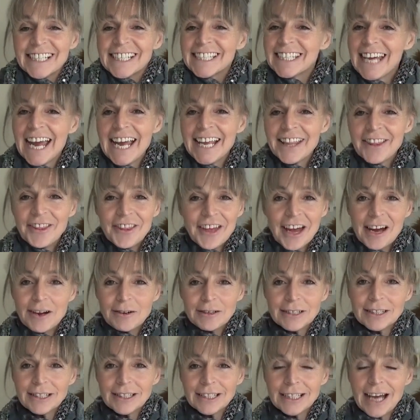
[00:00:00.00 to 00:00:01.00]

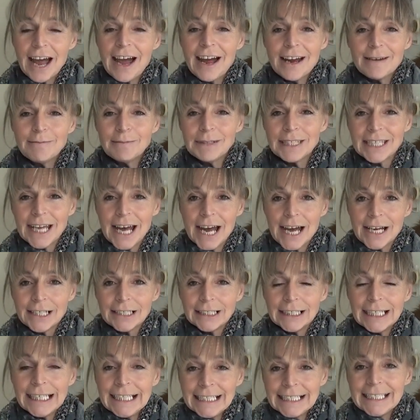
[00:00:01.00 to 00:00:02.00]
10,000 times that
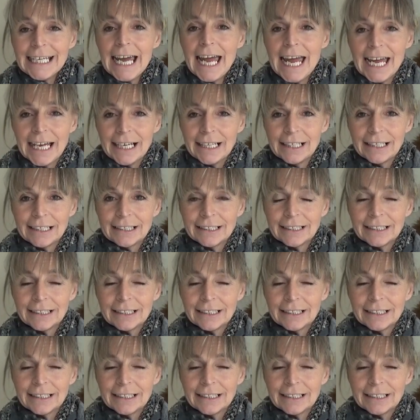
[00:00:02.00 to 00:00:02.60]
in debt.